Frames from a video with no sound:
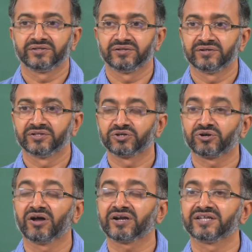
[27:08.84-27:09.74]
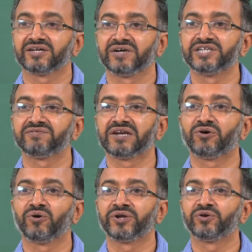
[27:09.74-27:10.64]
the torque otherwise will
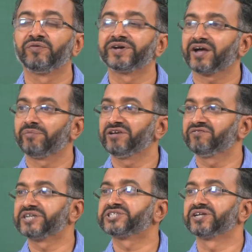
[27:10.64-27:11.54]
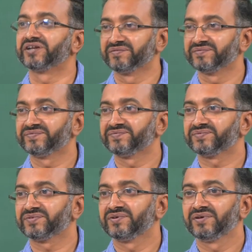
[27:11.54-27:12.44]
go in overcoming friction,
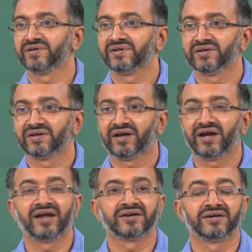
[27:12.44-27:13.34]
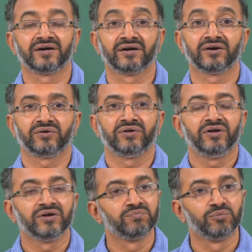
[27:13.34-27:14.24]
and
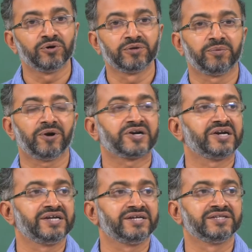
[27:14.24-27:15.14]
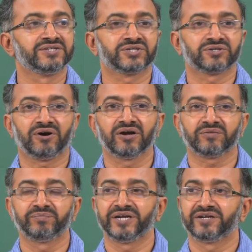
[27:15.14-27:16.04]
more importantly this
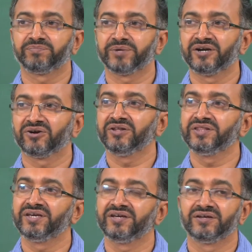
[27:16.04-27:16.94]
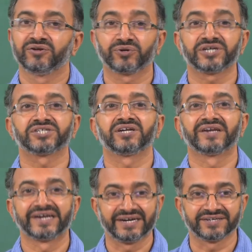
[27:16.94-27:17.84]
torque may depend on the
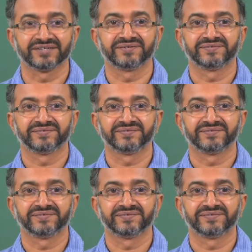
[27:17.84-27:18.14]
rotation rate,